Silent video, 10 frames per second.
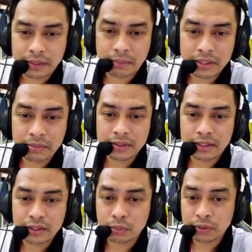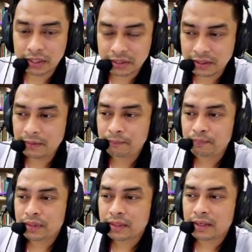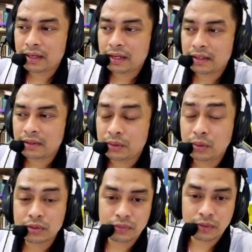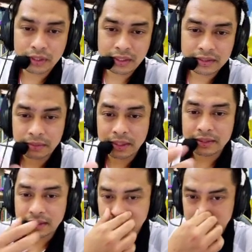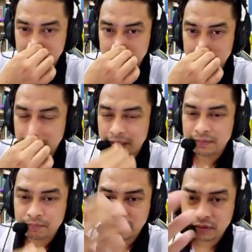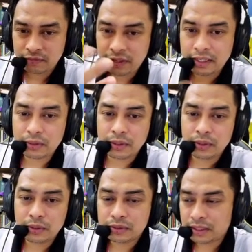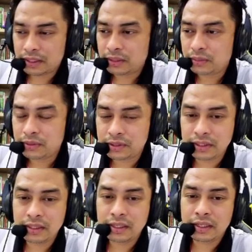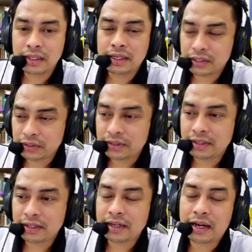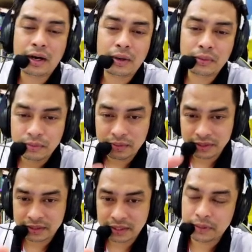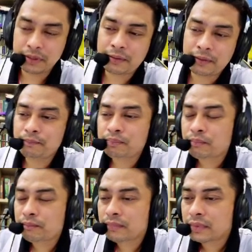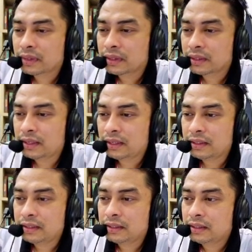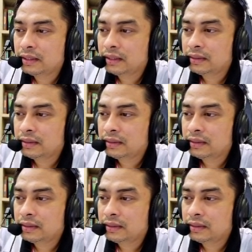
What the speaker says: the subject measurement and instrumentation, and notes for the subject sensors. Find out the notes, and then you see theoretically how this happened. Okay.